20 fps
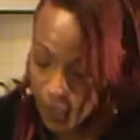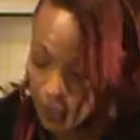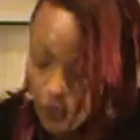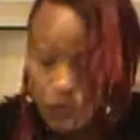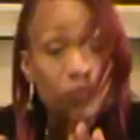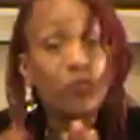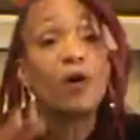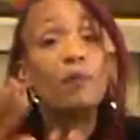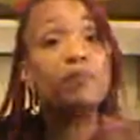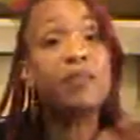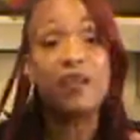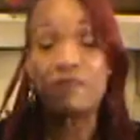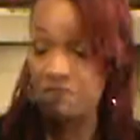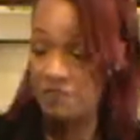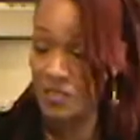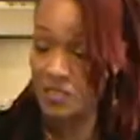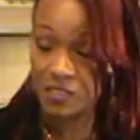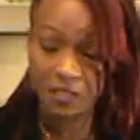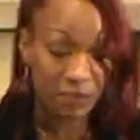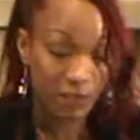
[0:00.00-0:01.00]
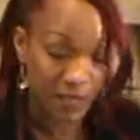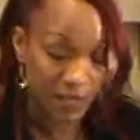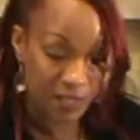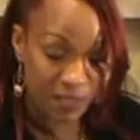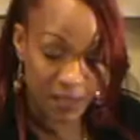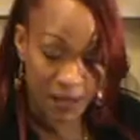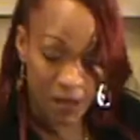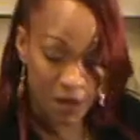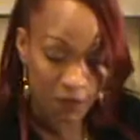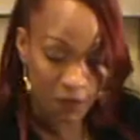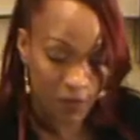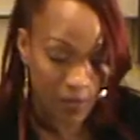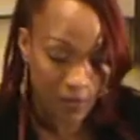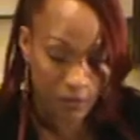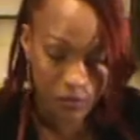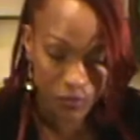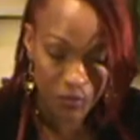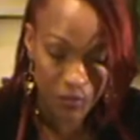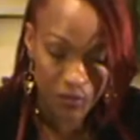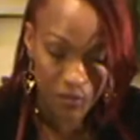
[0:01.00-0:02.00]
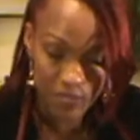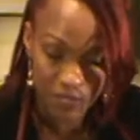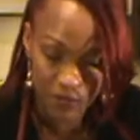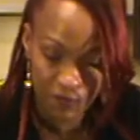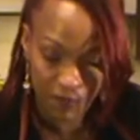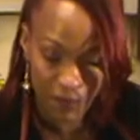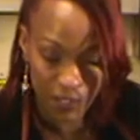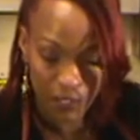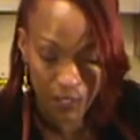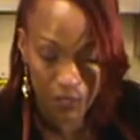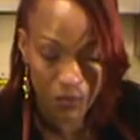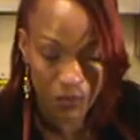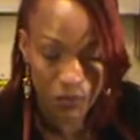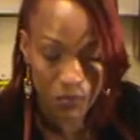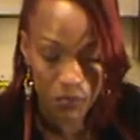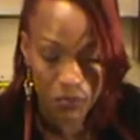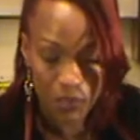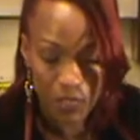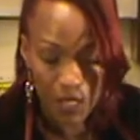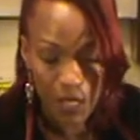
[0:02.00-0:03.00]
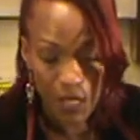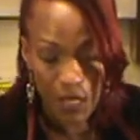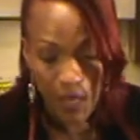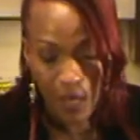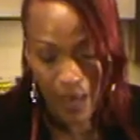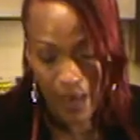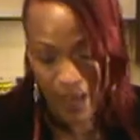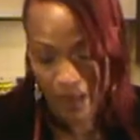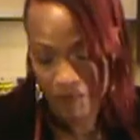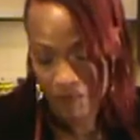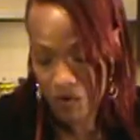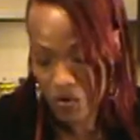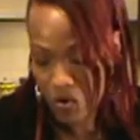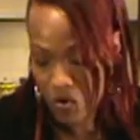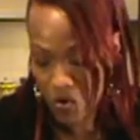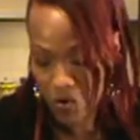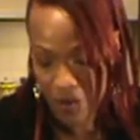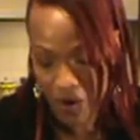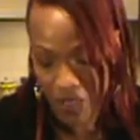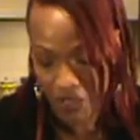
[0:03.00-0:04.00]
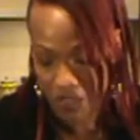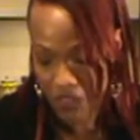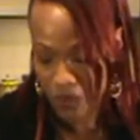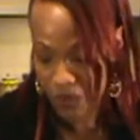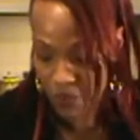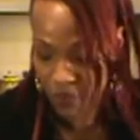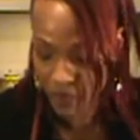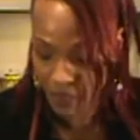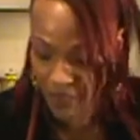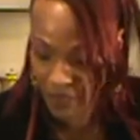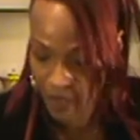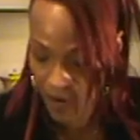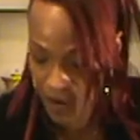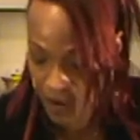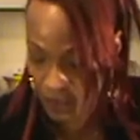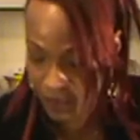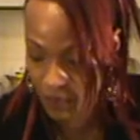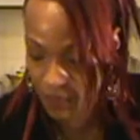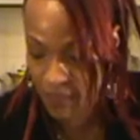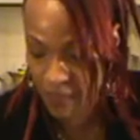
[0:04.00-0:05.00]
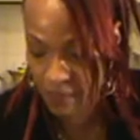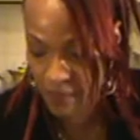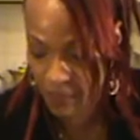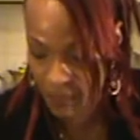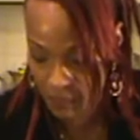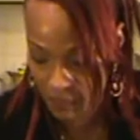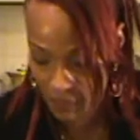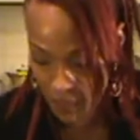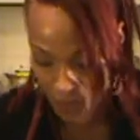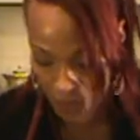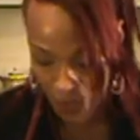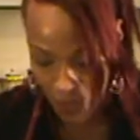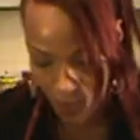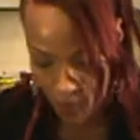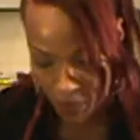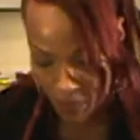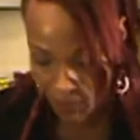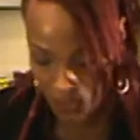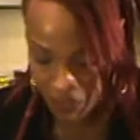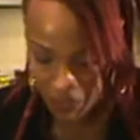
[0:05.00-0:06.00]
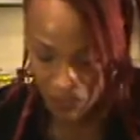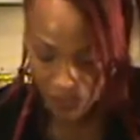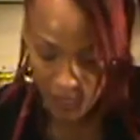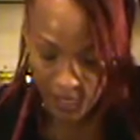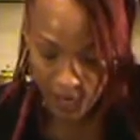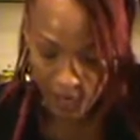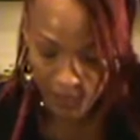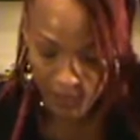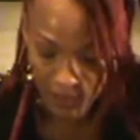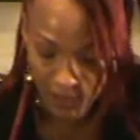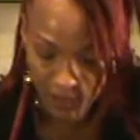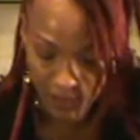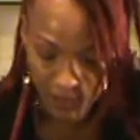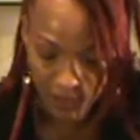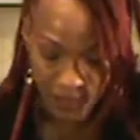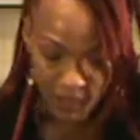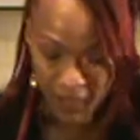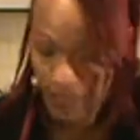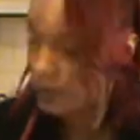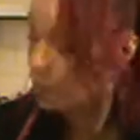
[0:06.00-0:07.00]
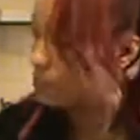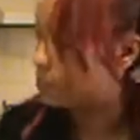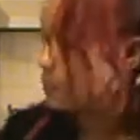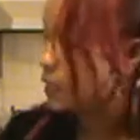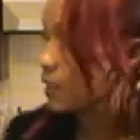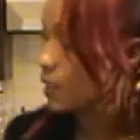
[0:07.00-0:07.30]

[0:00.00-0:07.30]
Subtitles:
you know, I'm not facing myself when I'm doing these videos. I have no idea what the outcome is until I see them